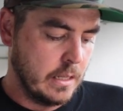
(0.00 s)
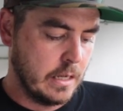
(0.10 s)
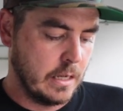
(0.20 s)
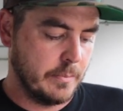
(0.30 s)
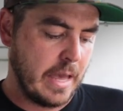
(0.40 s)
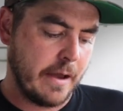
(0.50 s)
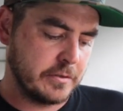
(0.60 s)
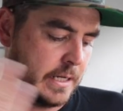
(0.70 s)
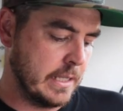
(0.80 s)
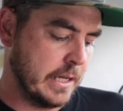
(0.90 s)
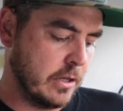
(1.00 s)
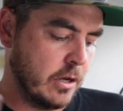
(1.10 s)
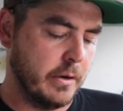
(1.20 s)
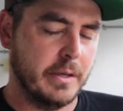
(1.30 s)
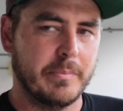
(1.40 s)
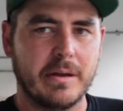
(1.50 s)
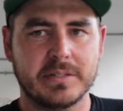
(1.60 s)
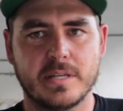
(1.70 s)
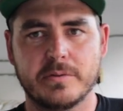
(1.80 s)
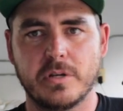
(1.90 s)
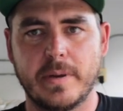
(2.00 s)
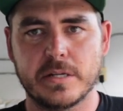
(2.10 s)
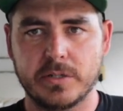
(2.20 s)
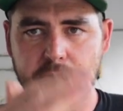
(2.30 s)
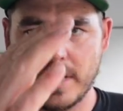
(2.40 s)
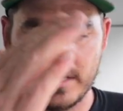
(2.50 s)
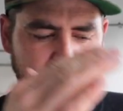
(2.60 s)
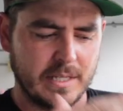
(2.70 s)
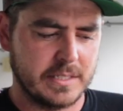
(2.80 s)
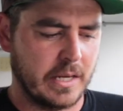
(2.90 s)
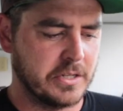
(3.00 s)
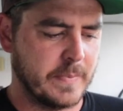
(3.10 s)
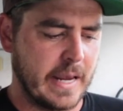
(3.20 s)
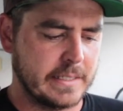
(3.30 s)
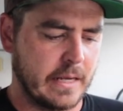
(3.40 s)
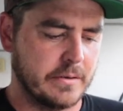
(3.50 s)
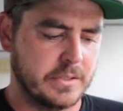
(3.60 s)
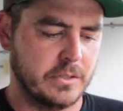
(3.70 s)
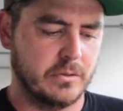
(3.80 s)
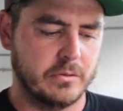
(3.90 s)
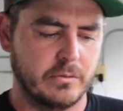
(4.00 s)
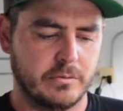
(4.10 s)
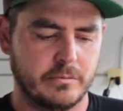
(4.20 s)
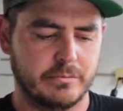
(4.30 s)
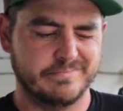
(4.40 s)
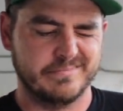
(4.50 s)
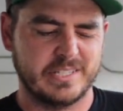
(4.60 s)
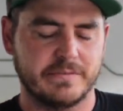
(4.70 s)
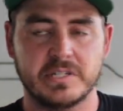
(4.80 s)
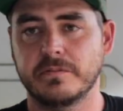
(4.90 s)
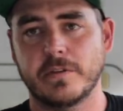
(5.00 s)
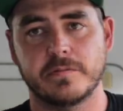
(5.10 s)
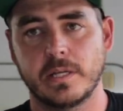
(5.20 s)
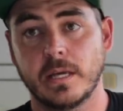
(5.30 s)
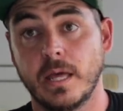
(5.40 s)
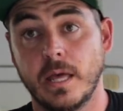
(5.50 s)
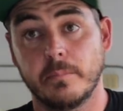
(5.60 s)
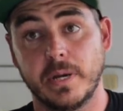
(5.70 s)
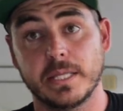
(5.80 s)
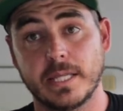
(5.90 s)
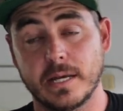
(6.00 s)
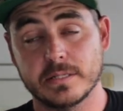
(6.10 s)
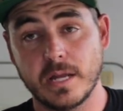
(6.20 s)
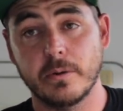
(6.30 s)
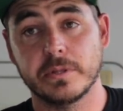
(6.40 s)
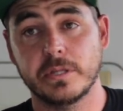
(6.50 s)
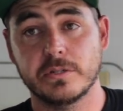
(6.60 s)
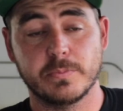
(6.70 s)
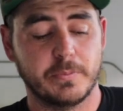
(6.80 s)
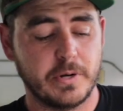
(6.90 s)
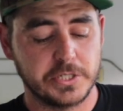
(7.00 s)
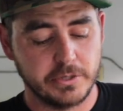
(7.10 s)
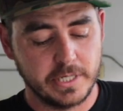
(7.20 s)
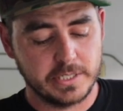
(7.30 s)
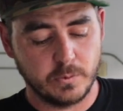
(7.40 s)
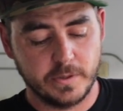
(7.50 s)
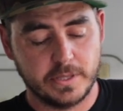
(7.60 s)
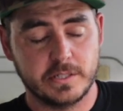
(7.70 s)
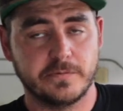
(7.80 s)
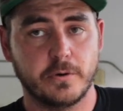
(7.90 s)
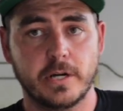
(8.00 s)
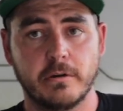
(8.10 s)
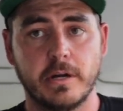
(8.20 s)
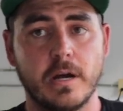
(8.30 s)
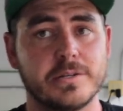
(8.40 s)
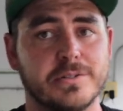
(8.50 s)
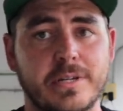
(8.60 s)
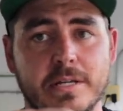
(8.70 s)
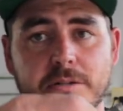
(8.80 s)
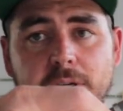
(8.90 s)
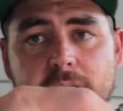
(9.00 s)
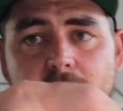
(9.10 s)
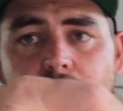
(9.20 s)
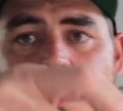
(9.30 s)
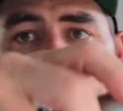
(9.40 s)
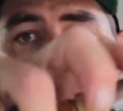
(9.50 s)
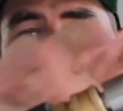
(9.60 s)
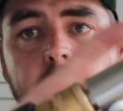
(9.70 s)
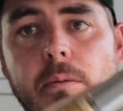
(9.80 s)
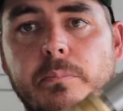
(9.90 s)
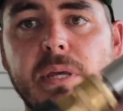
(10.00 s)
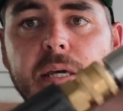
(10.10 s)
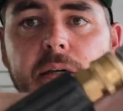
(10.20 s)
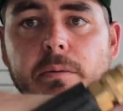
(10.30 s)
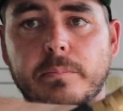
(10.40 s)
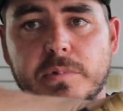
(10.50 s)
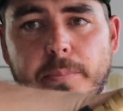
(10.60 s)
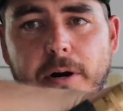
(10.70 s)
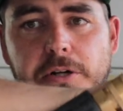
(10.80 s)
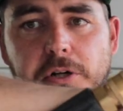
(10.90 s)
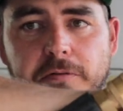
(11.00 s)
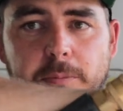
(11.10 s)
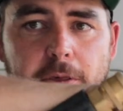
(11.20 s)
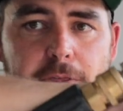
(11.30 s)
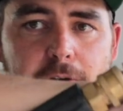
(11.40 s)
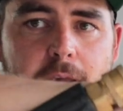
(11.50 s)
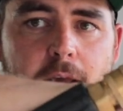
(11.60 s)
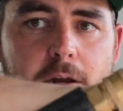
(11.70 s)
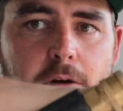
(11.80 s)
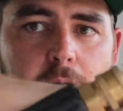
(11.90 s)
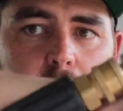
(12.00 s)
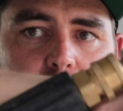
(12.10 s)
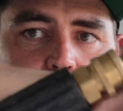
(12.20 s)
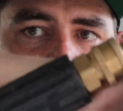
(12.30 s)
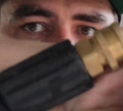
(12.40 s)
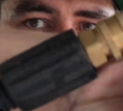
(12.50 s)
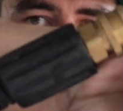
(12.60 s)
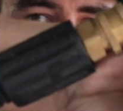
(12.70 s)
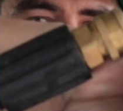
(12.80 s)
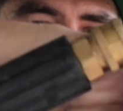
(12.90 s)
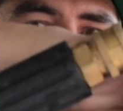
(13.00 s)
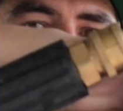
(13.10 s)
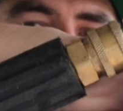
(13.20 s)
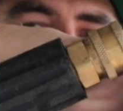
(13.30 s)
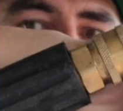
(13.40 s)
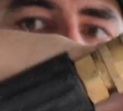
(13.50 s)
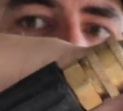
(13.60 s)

But after I let go, it bounces up to about 2000 and settles back down to 1750. But that is not what the usable pressure is with this 40 degree nozzle. As you can see, big departure from the 3800 PSI that they're rating this thing at.